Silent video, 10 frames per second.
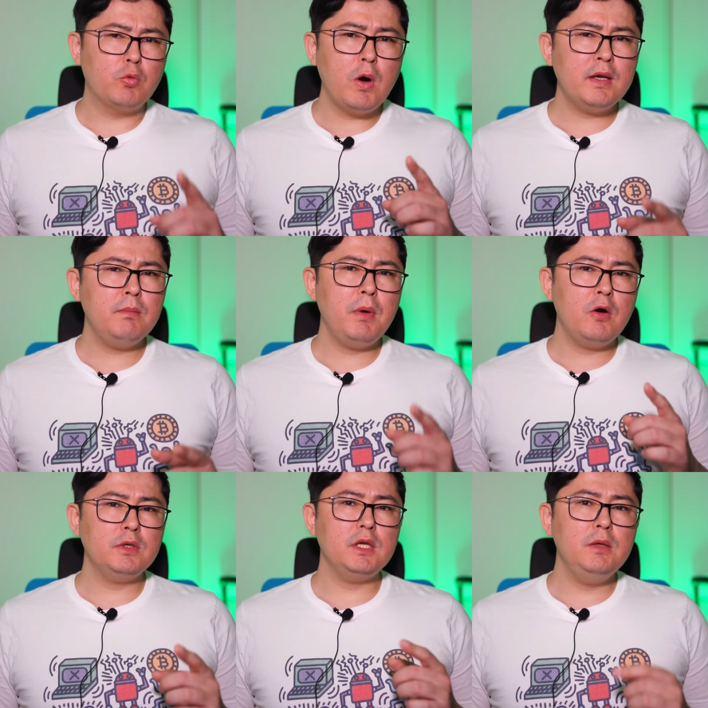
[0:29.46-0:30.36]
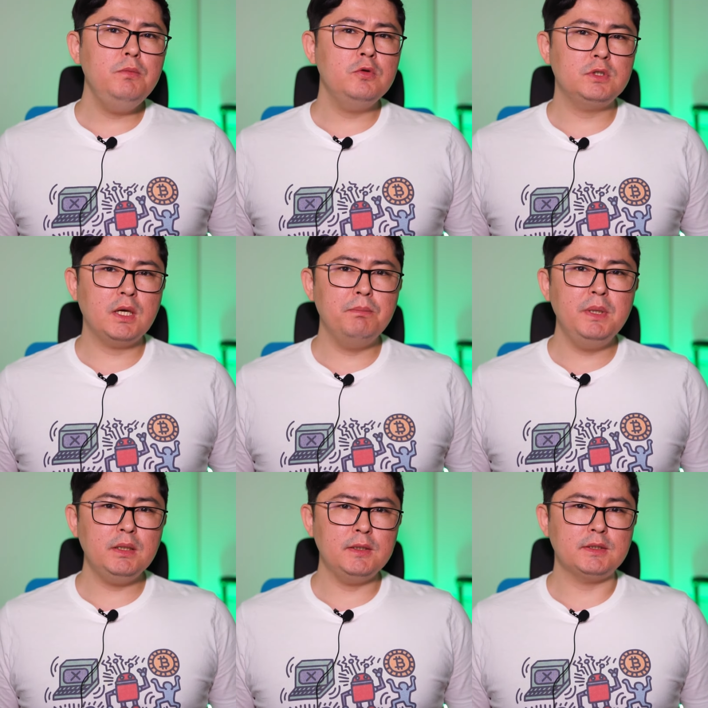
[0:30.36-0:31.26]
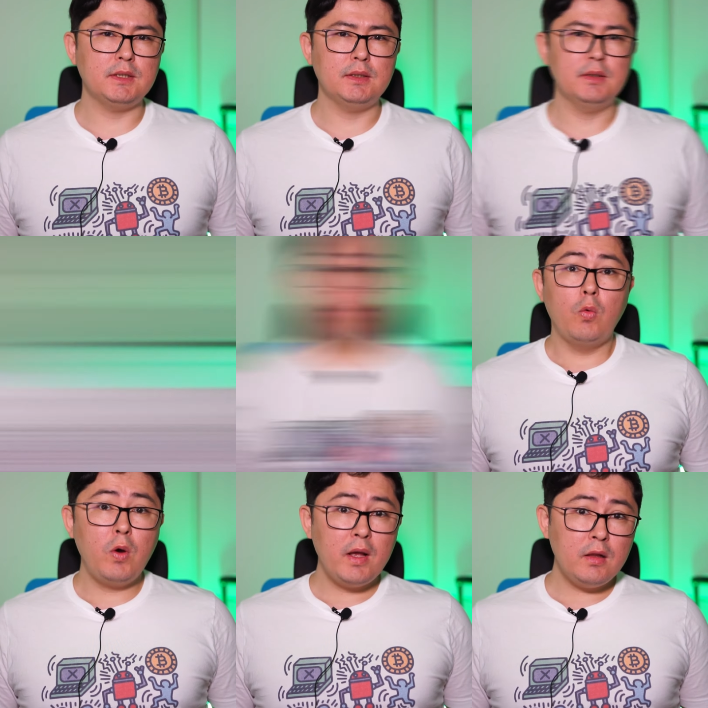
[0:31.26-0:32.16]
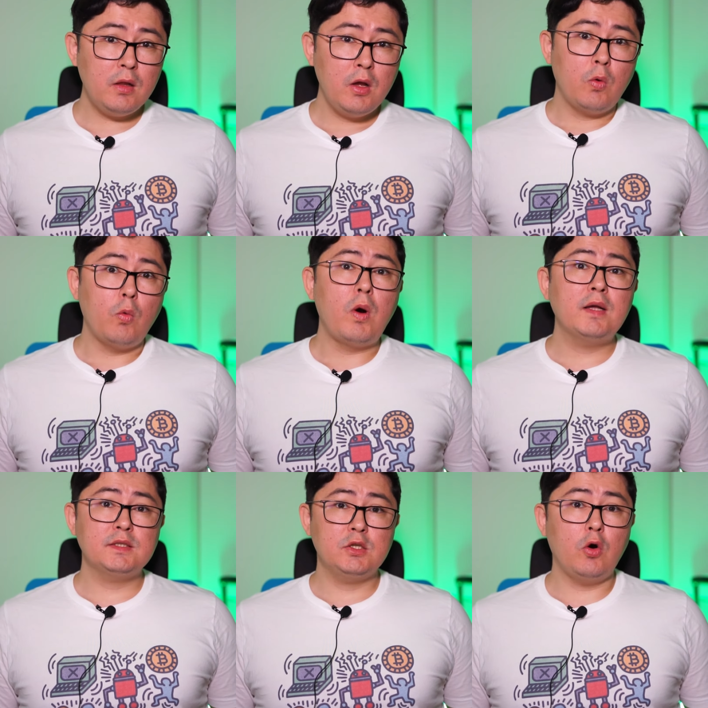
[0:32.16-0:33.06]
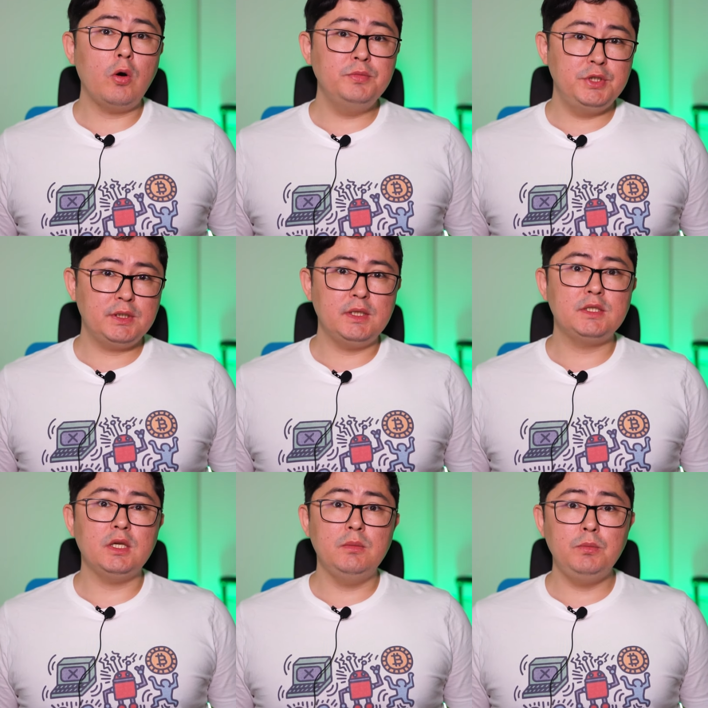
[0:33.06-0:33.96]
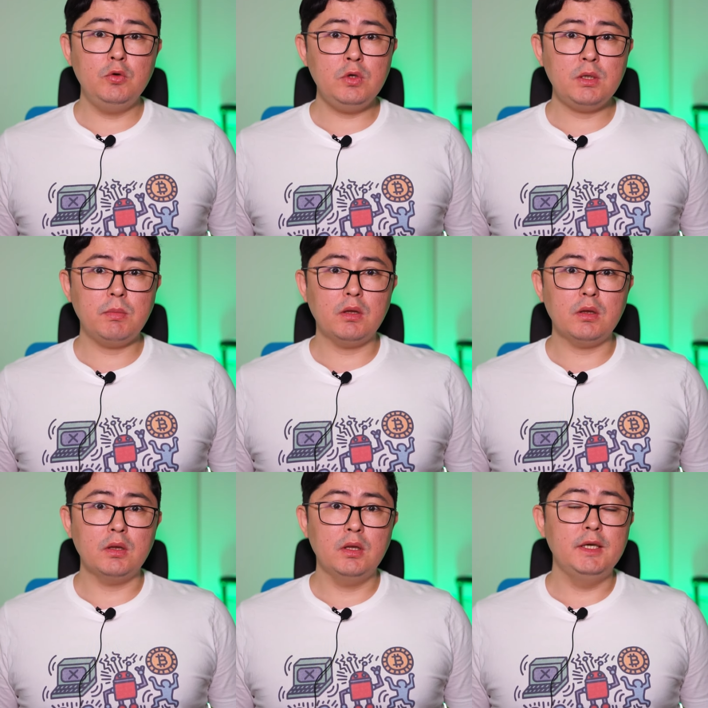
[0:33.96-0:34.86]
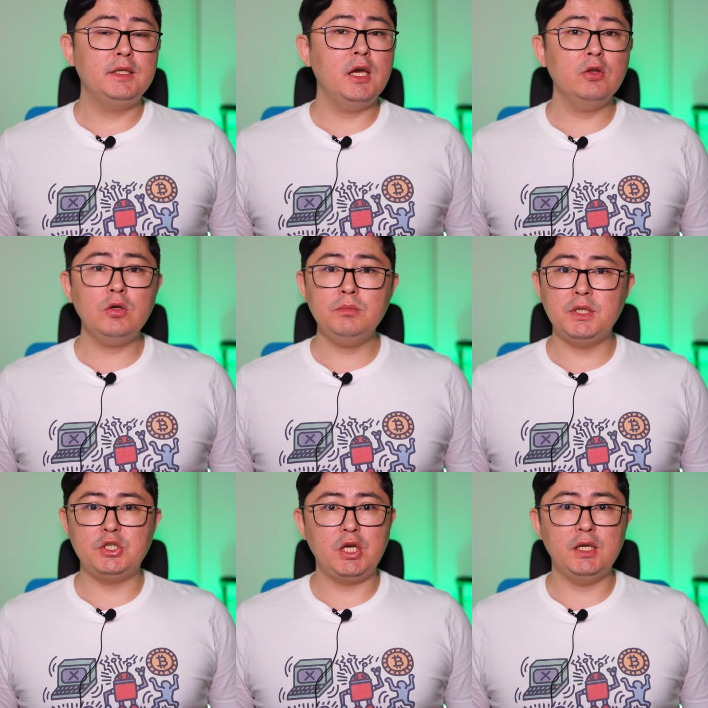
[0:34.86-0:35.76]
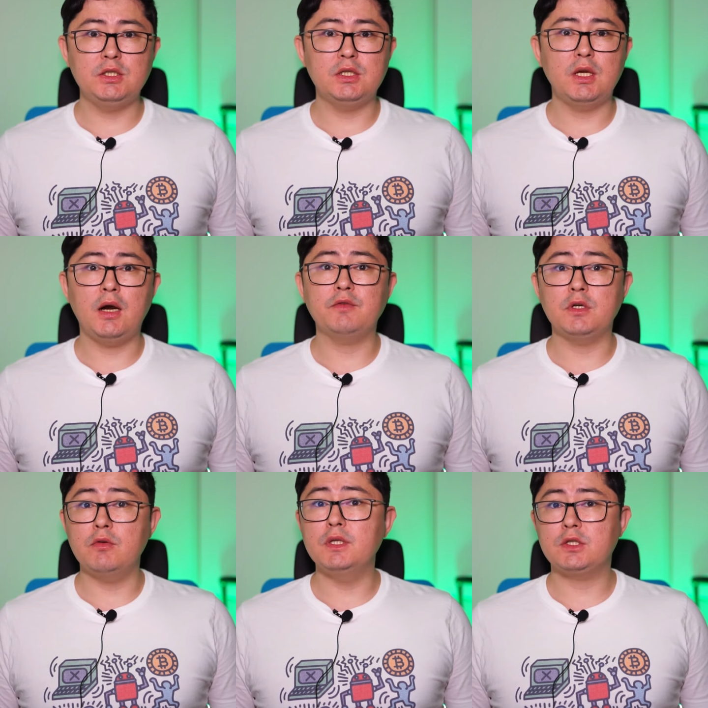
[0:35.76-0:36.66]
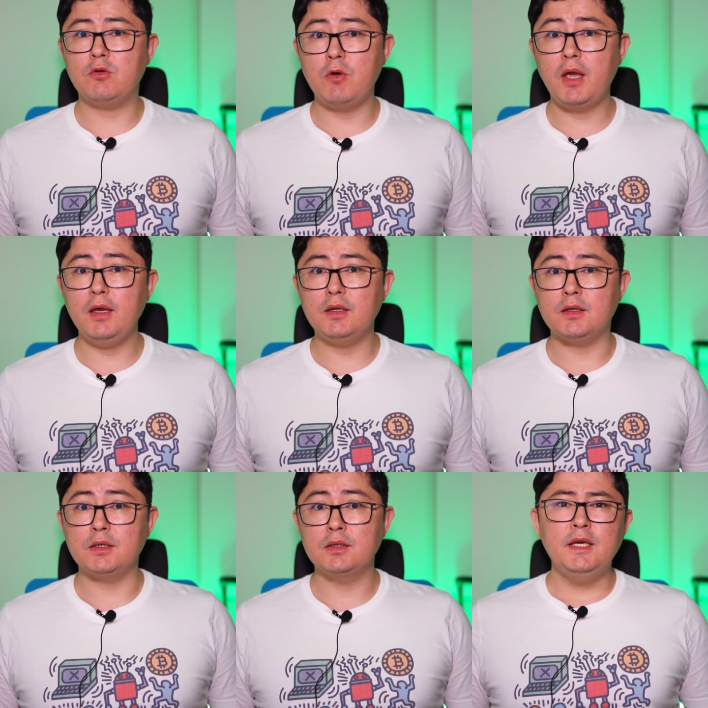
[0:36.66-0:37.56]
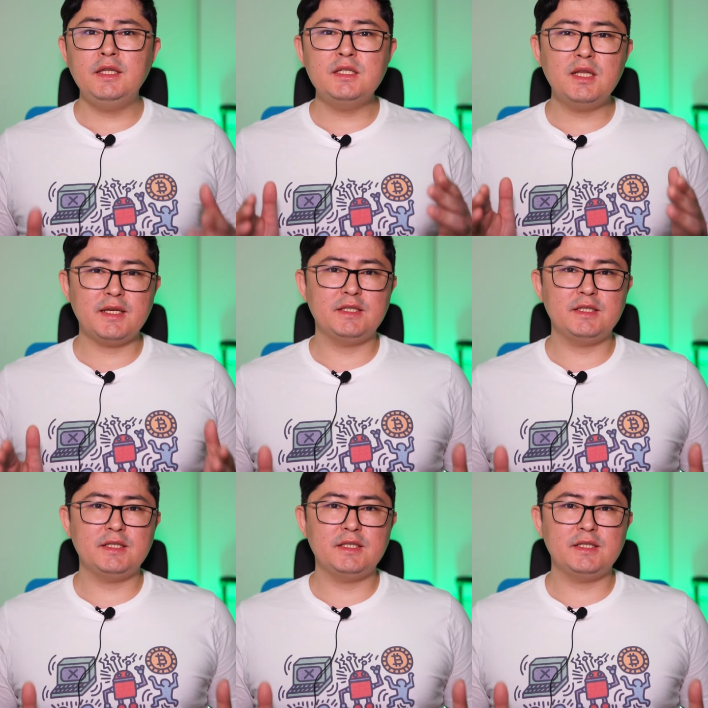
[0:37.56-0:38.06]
what about immutability? Well, once the object is immutable, it cannot be changed after it's created. It is like